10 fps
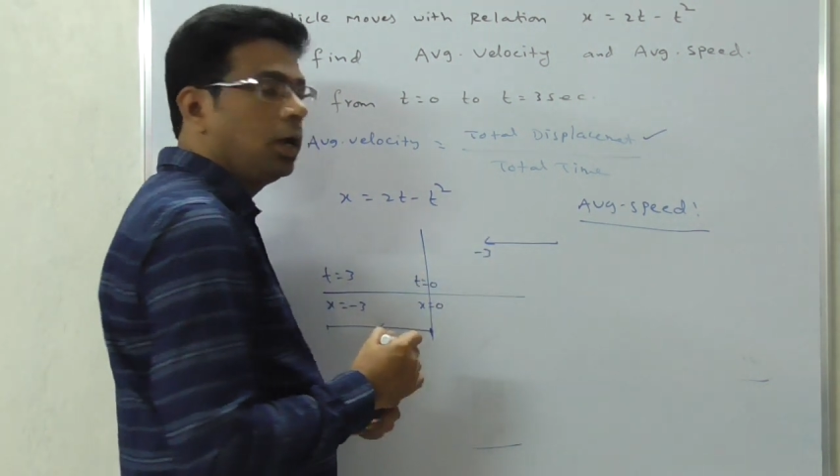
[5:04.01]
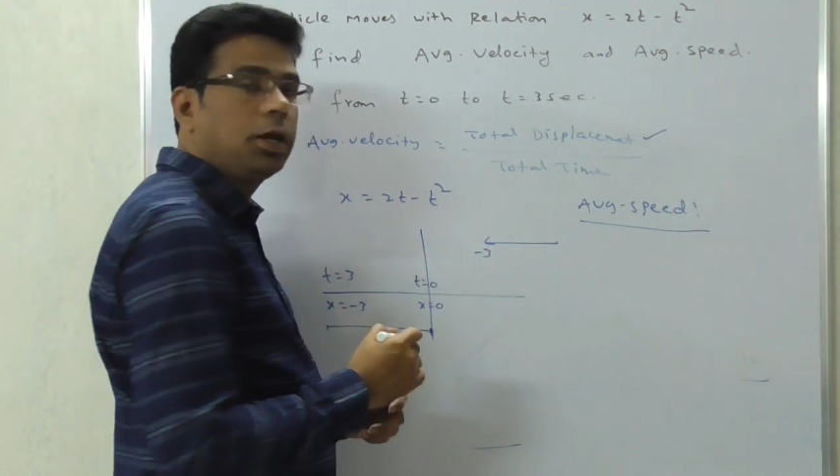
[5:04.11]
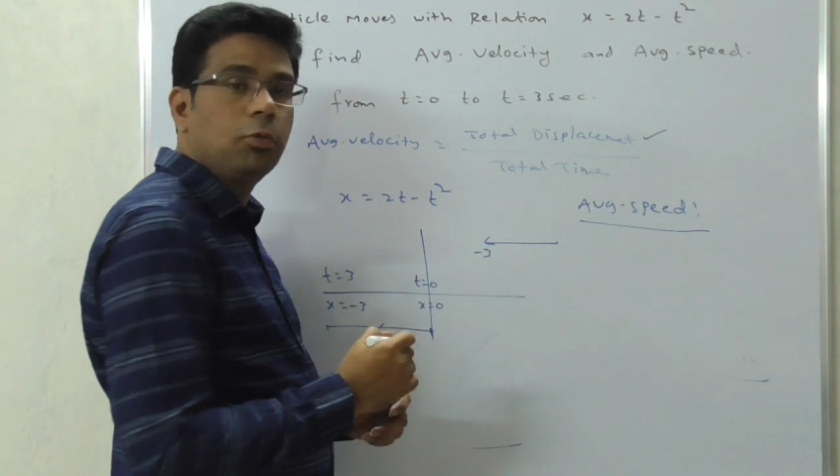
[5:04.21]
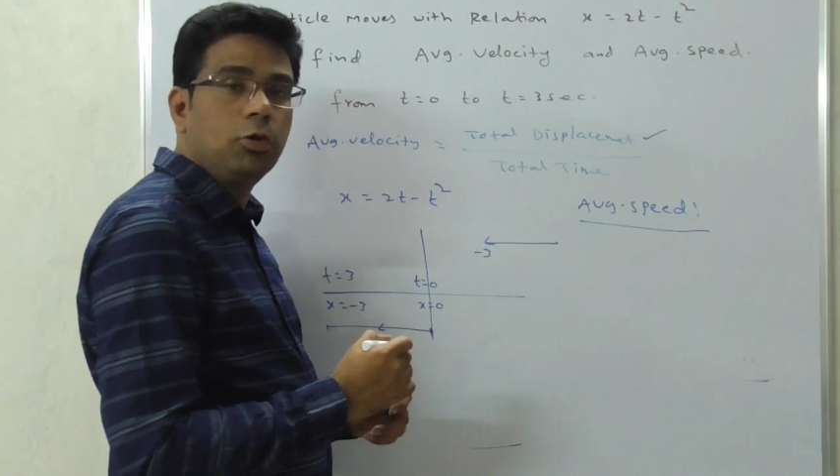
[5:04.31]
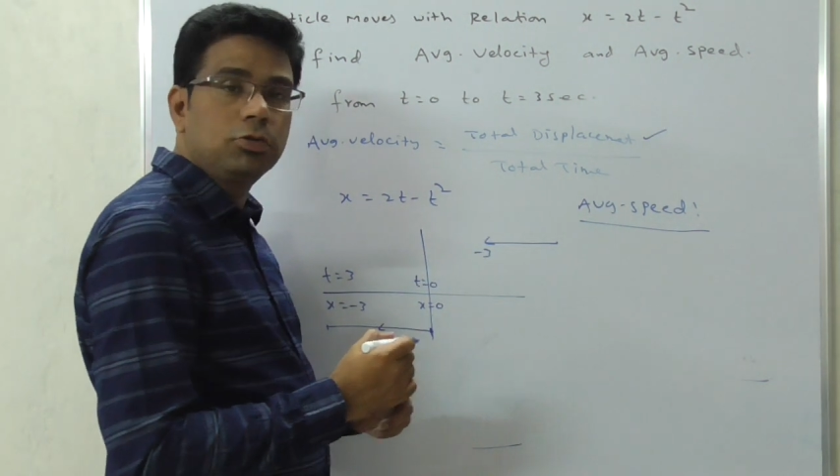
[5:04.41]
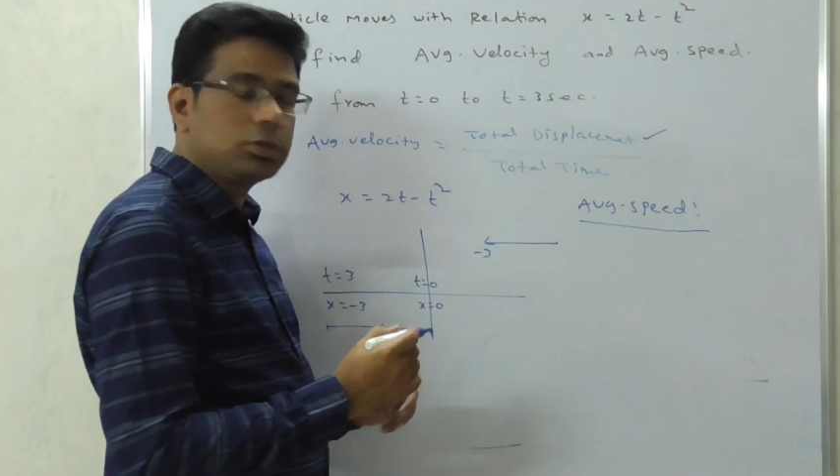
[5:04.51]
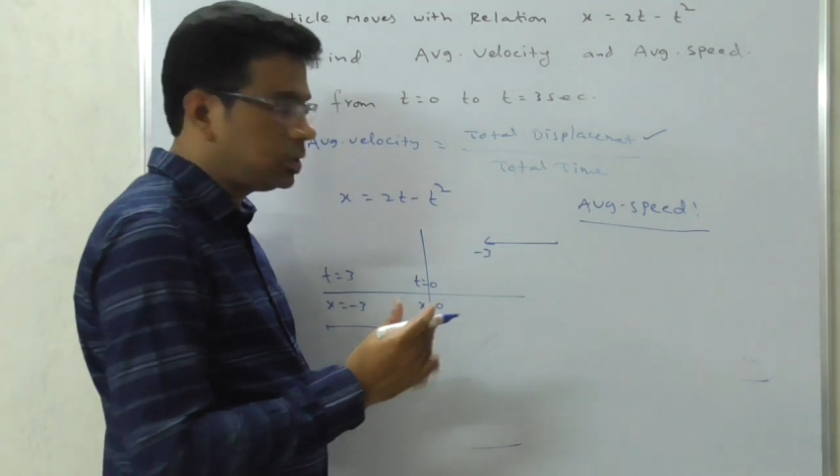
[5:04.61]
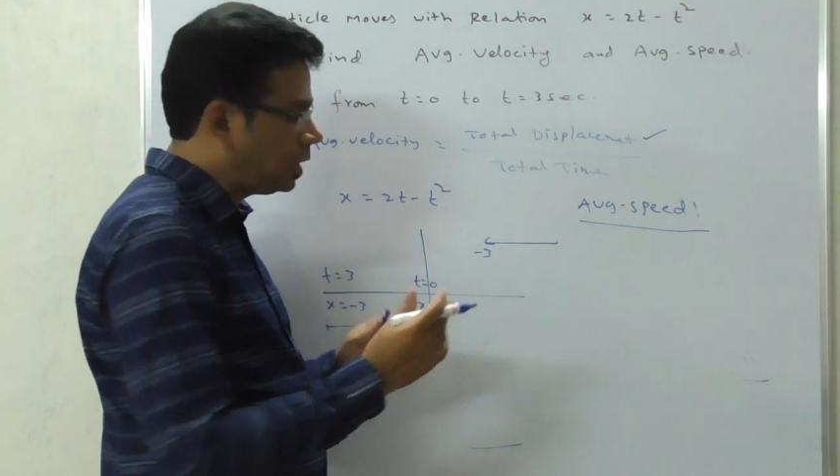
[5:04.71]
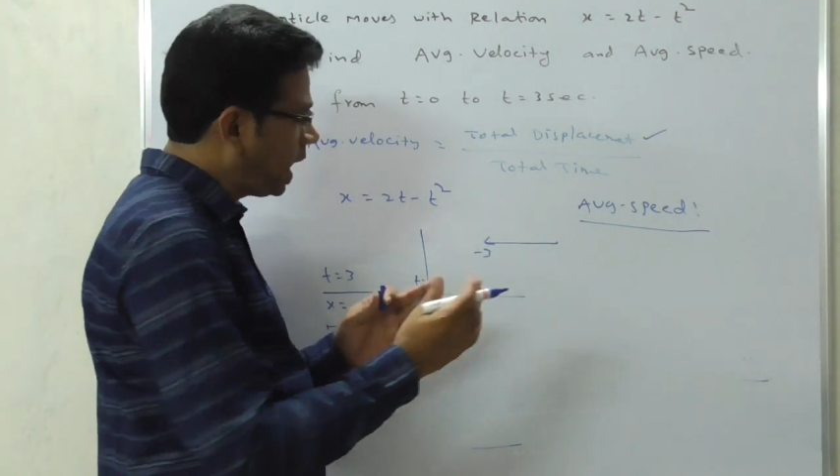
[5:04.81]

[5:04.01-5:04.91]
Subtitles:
It moves